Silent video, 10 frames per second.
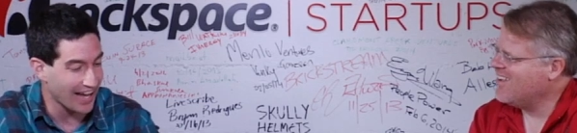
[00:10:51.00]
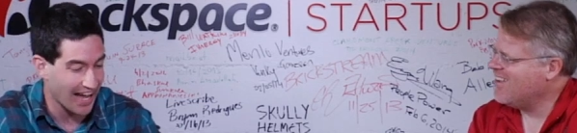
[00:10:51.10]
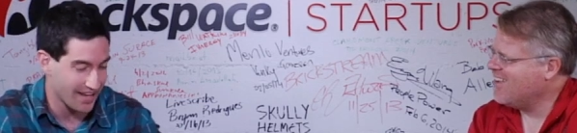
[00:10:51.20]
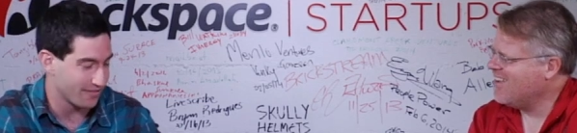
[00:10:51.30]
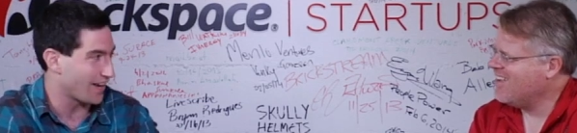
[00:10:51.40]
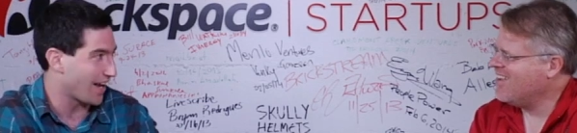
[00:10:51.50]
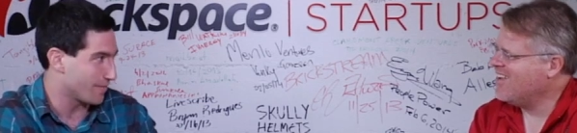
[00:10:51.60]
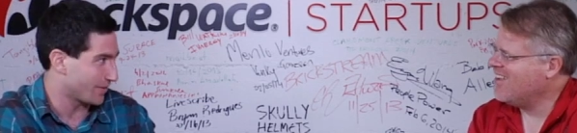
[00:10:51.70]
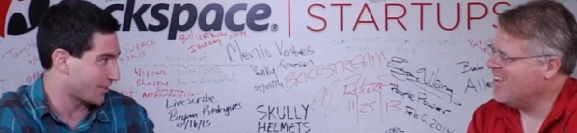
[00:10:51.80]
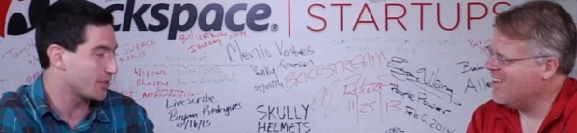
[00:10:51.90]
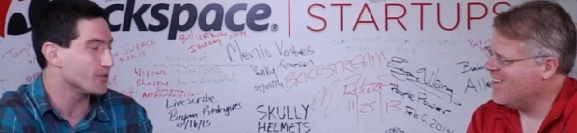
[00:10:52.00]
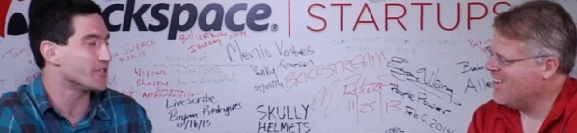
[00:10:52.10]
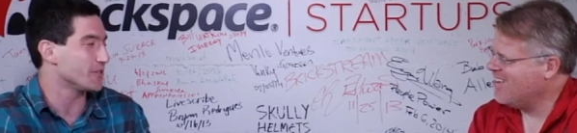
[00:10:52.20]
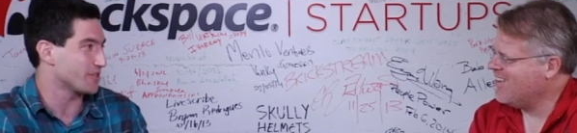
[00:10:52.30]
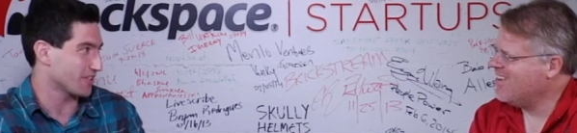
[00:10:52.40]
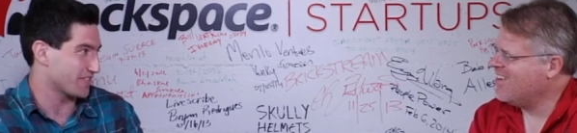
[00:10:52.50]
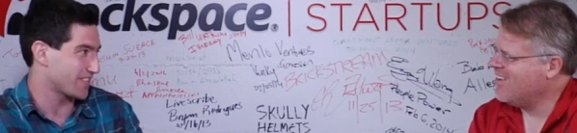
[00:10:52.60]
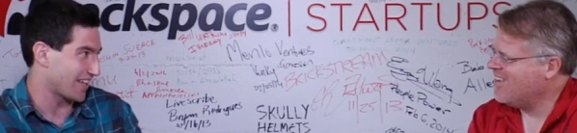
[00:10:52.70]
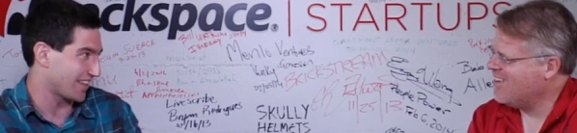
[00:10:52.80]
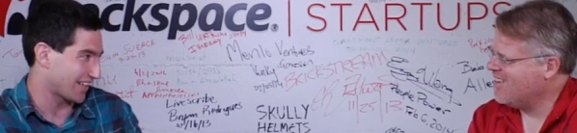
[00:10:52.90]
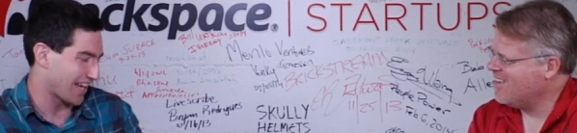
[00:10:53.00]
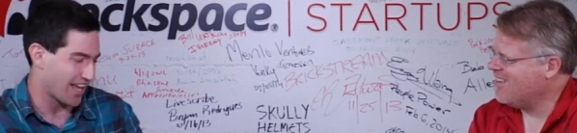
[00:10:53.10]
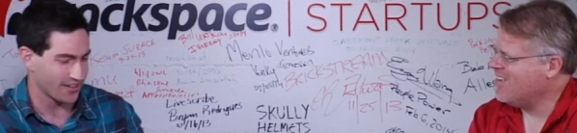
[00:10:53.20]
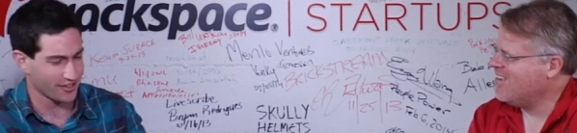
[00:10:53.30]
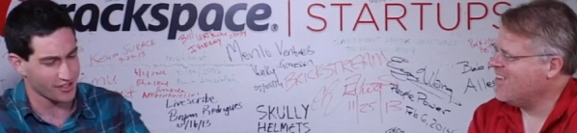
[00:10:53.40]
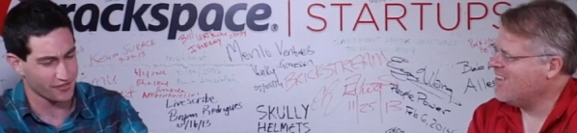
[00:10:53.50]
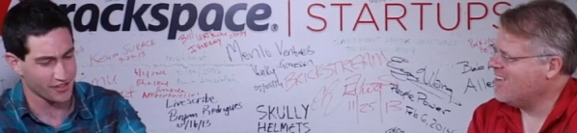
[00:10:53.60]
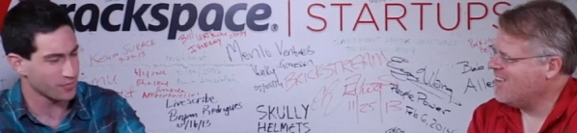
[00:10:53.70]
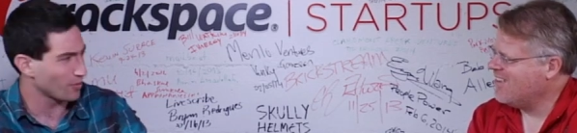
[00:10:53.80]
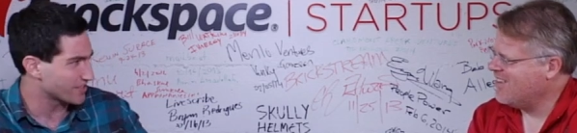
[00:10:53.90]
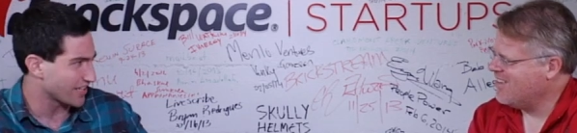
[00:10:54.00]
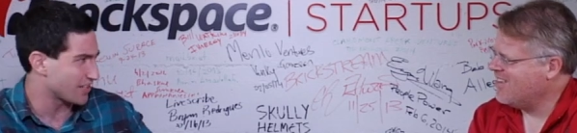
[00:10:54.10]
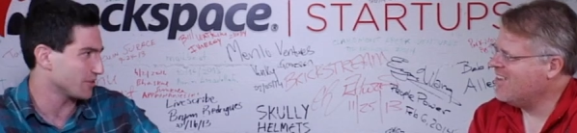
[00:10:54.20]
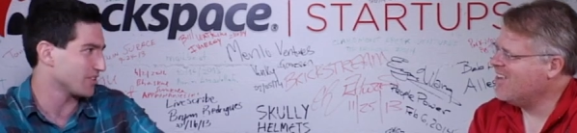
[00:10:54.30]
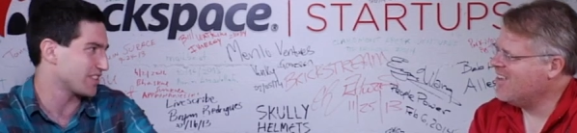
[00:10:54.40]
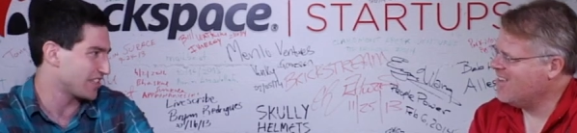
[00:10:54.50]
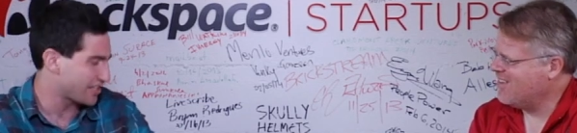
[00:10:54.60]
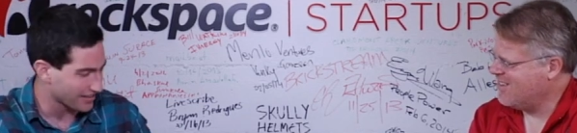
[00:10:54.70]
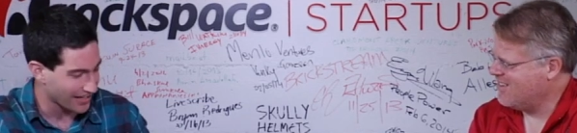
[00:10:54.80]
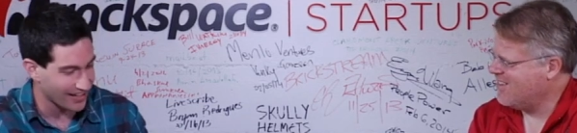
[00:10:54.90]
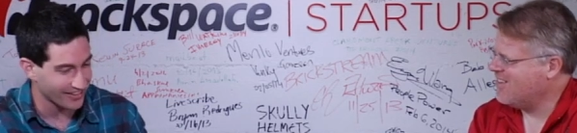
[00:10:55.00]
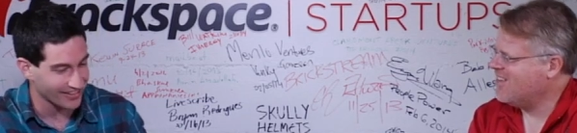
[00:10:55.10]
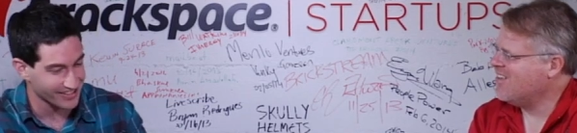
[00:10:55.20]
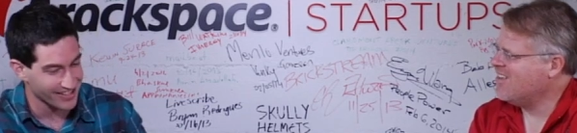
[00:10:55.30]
Speaker 1: I have, I'm a huge user of sideline calendars for sports schedules and shared calendars.